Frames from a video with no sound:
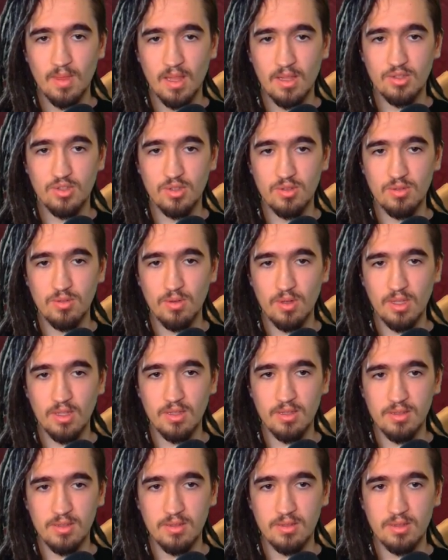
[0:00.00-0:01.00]
Just look at
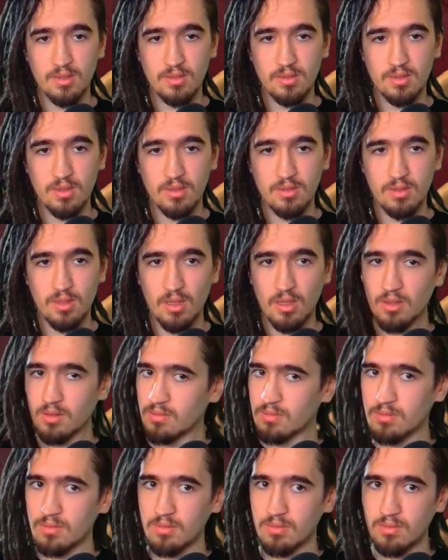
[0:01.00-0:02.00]
this.
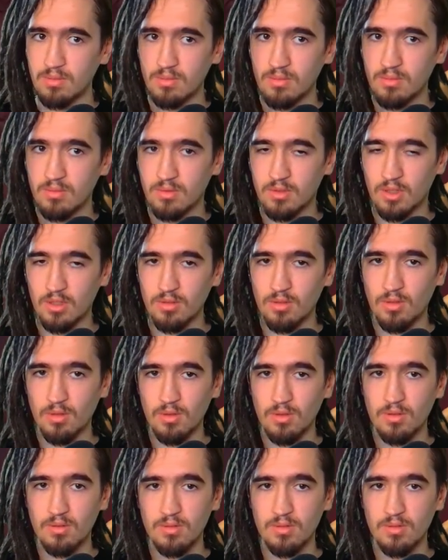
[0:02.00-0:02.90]
Just look.